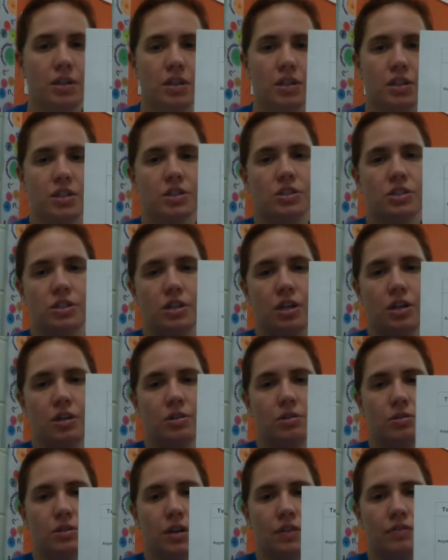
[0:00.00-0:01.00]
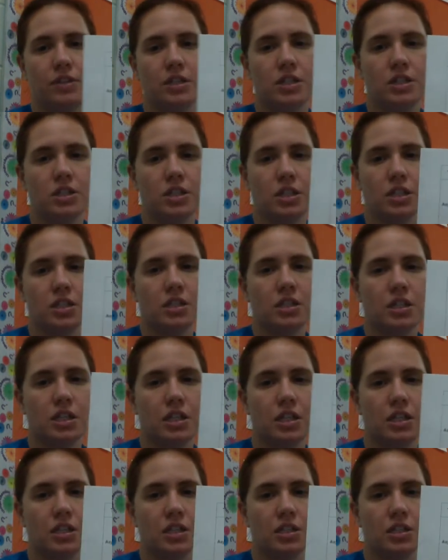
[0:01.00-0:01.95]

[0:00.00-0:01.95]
there's no definitions here,